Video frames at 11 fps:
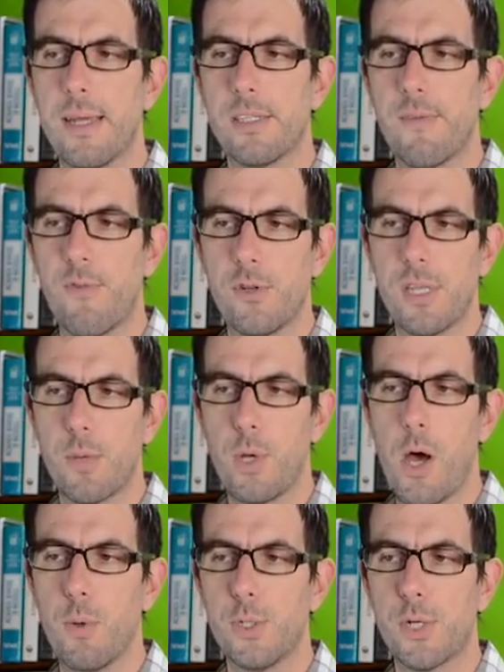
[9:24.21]
that's the first thing
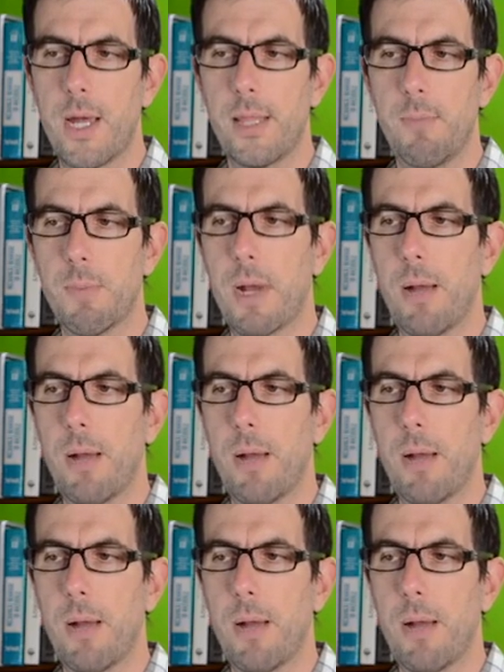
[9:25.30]
we always try and limit